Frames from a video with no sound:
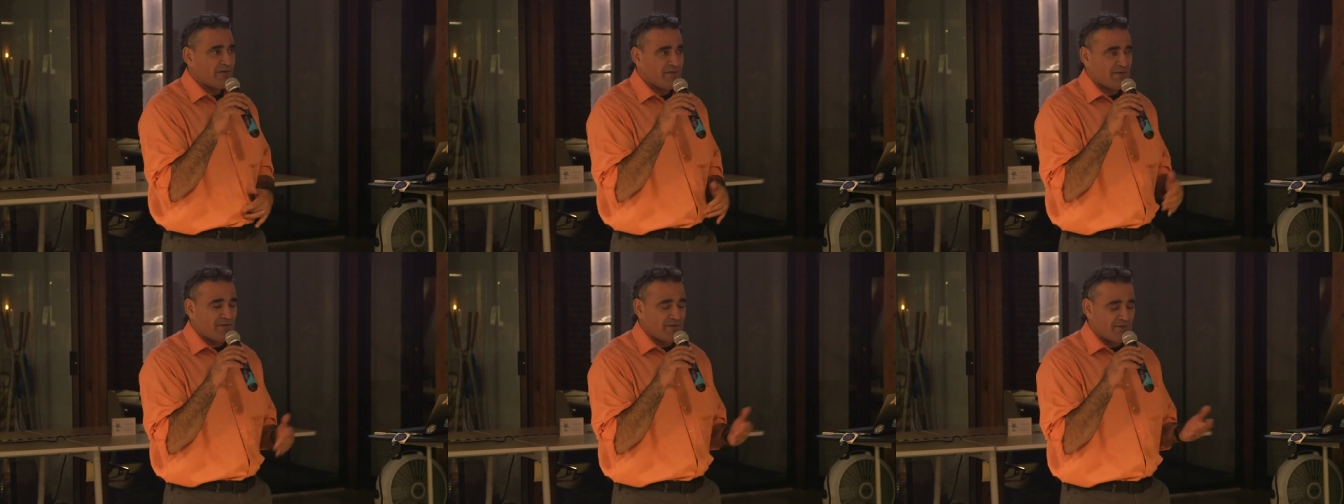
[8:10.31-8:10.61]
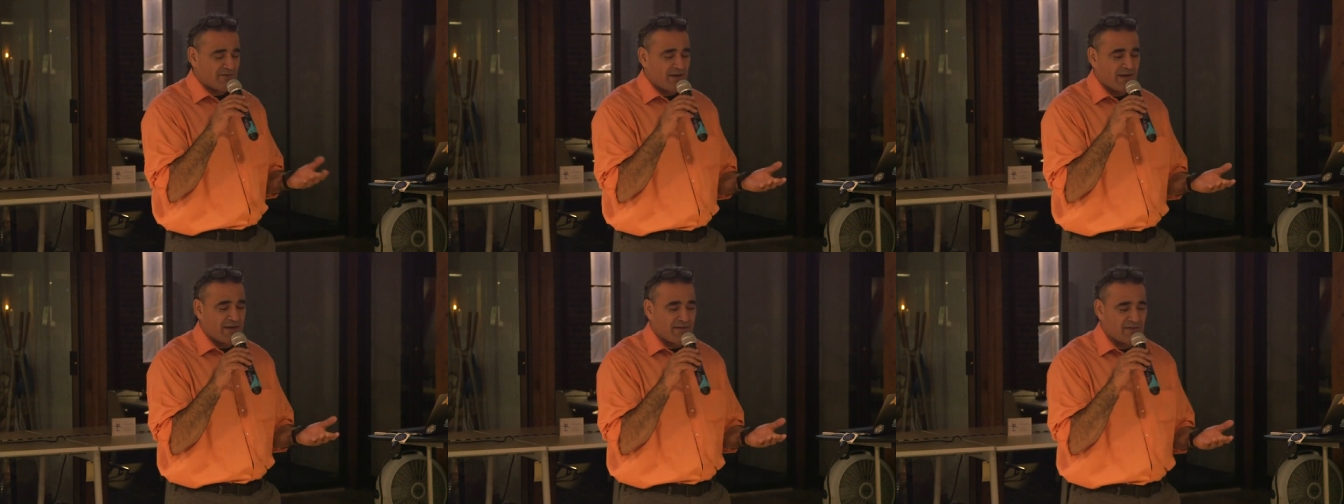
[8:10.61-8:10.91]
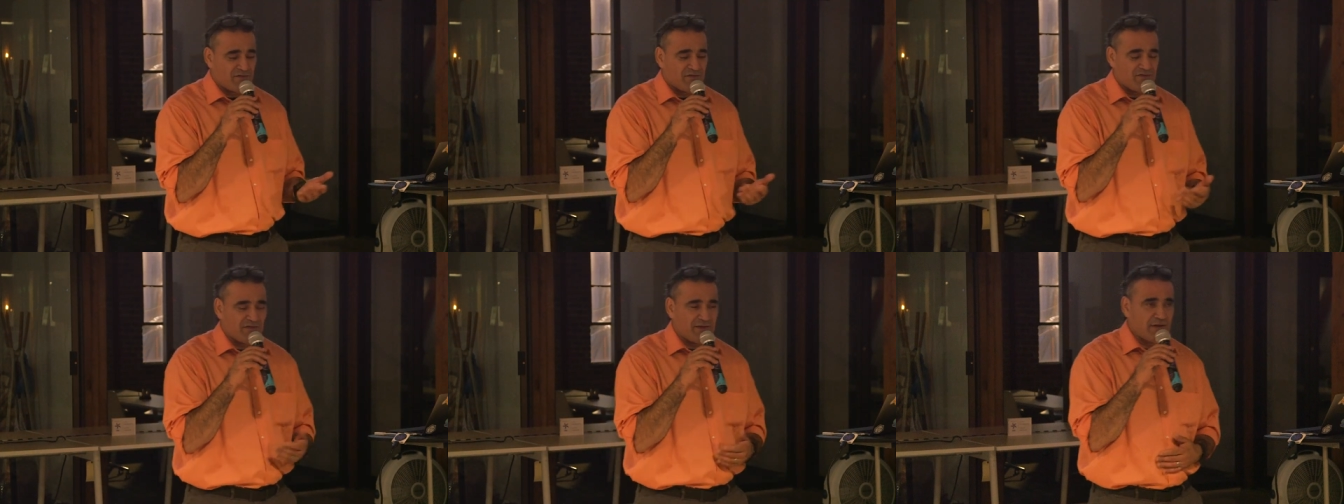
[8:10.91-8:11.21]
It's the
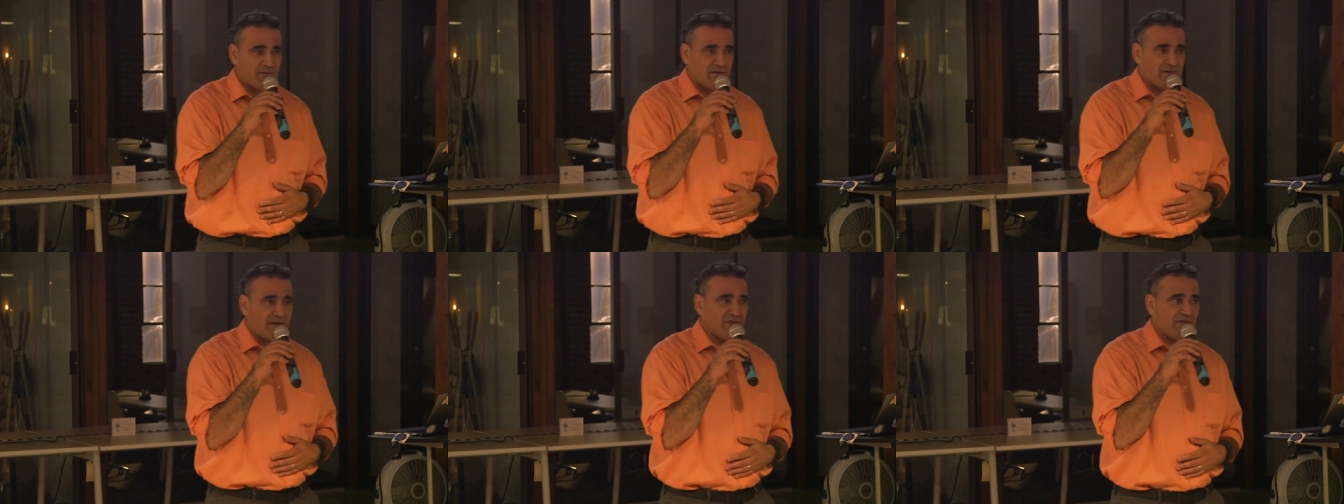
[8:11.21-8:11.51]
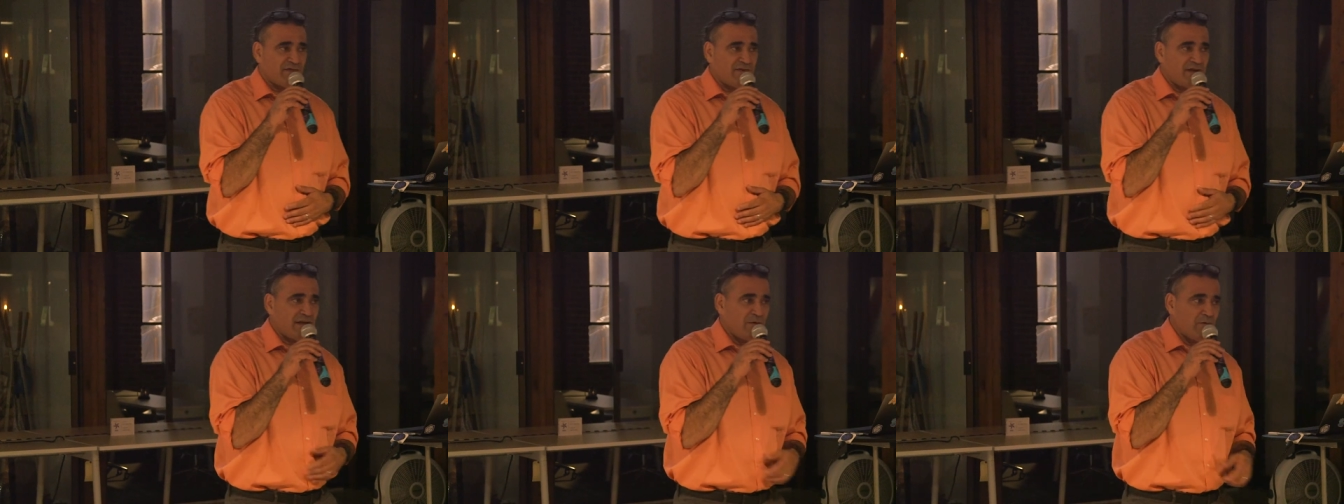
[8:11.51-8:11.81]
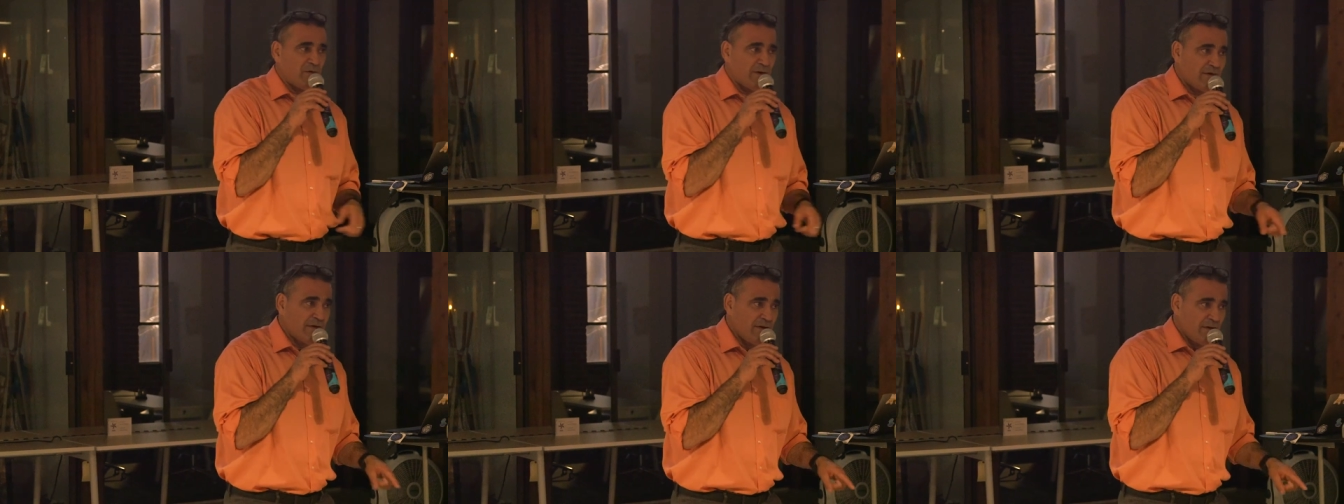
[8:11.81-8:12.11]
science of synchronicity,
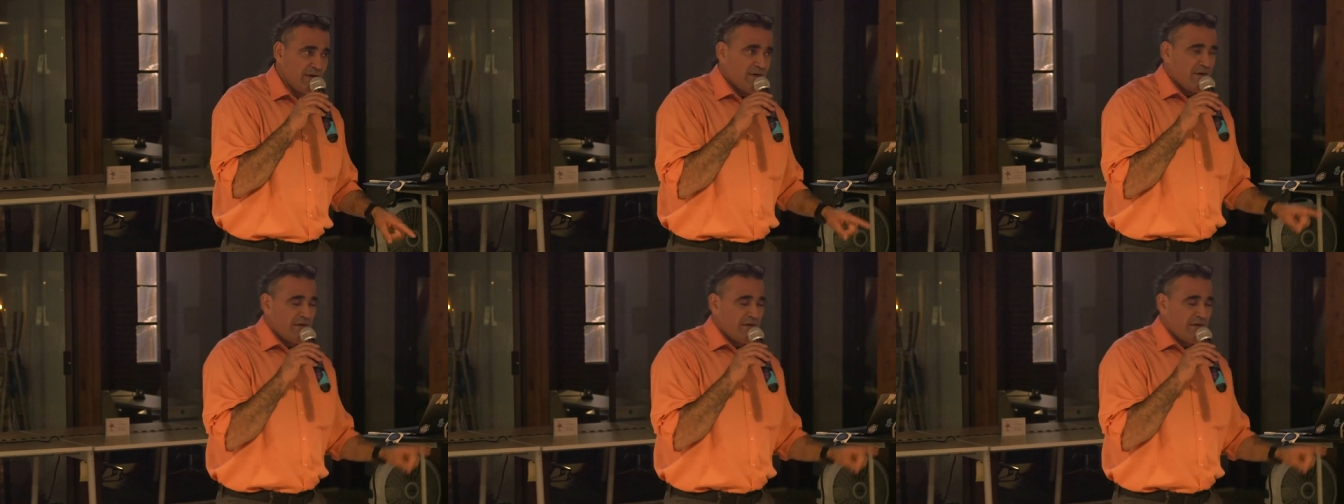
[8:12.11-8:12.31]
where